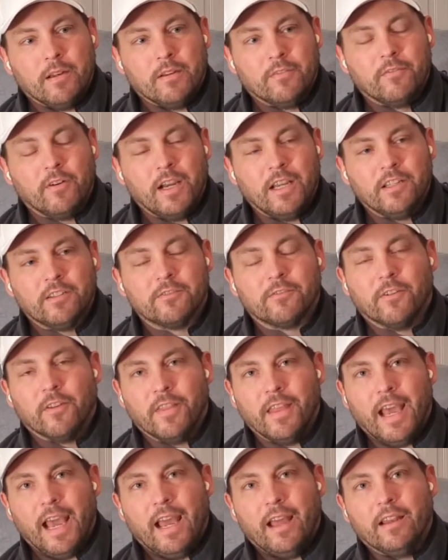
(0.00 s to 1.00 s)
device for
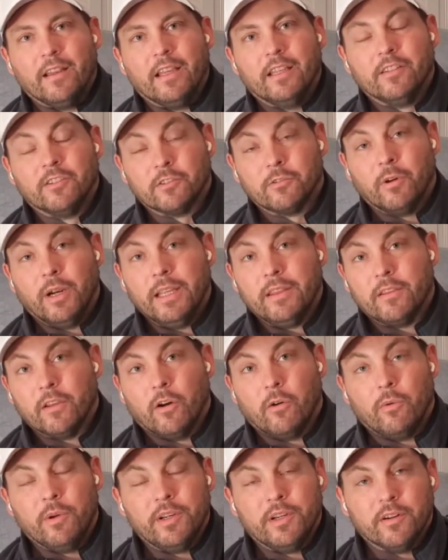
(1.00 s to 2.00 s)
that. It's great
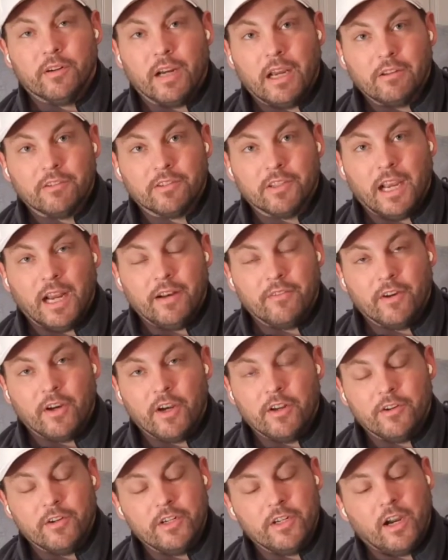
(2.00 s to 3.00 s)
though when you're outside of
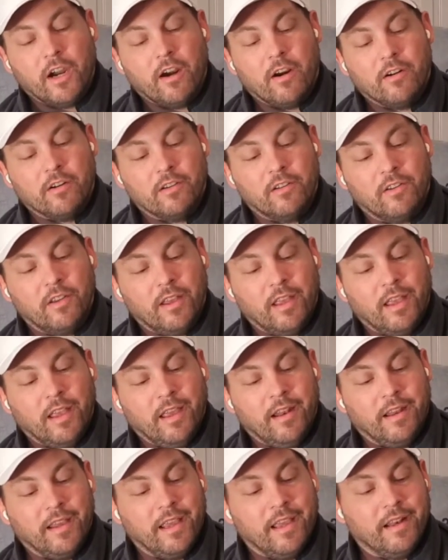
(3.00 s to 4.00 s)
100 yards.
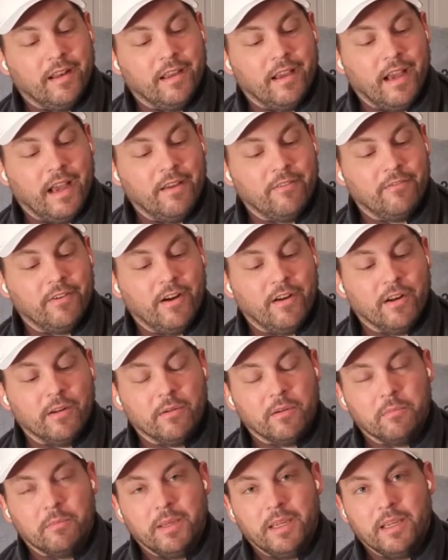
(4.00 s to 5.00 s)
And again, I found
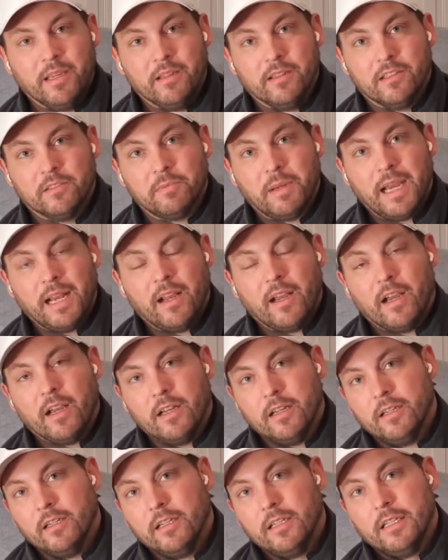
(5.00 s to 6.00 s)
them to be spot
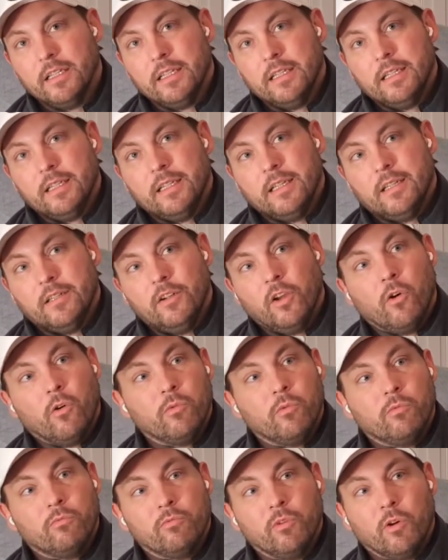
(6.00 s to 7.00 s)
on.
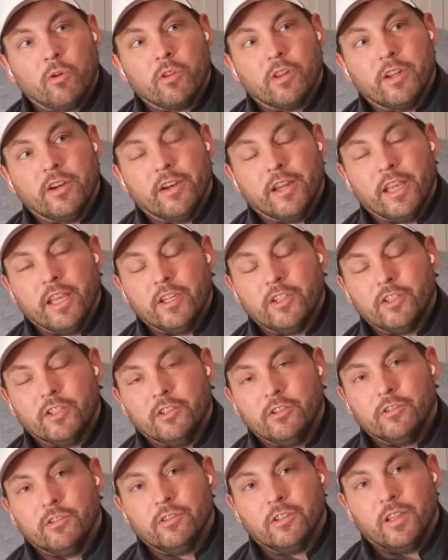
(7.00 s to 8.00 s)
No glaring
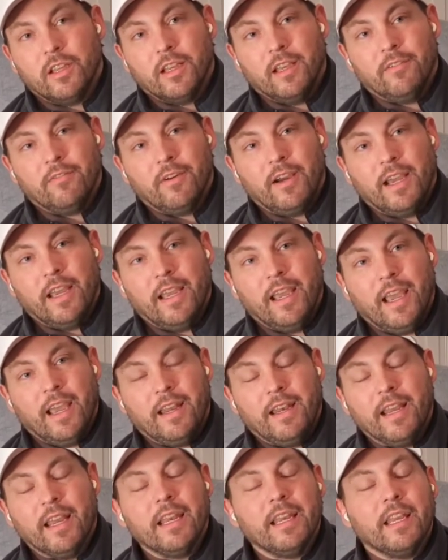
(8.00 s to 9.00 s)
issues. If I
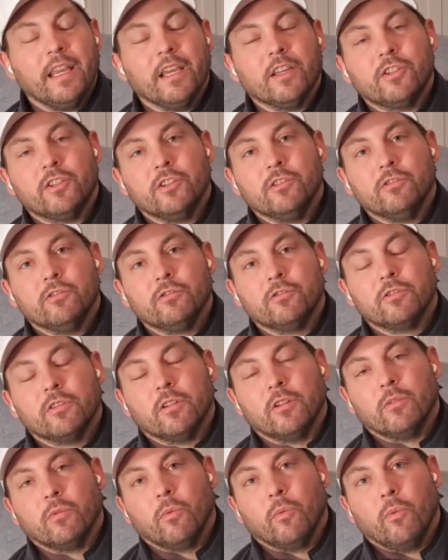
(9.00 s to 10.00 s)
had any
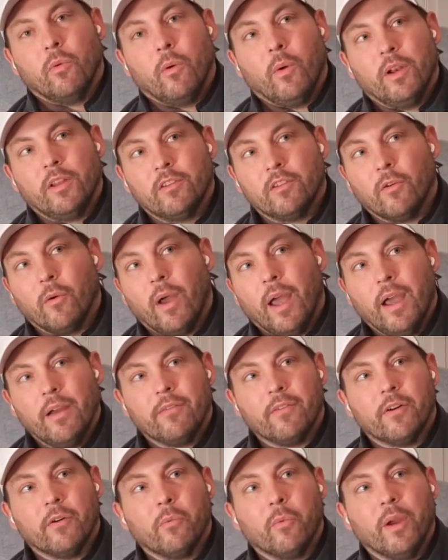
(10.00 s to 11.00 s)
issues
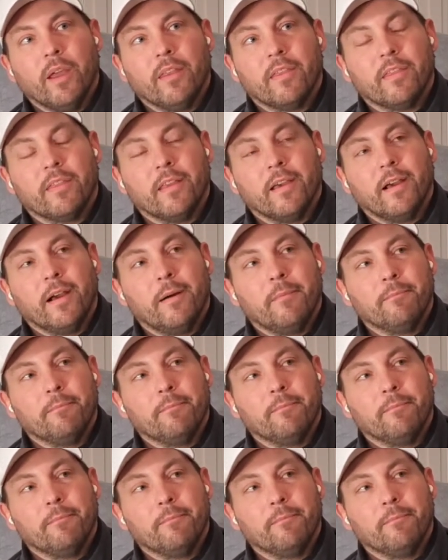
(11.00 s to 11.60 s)
whatsoever with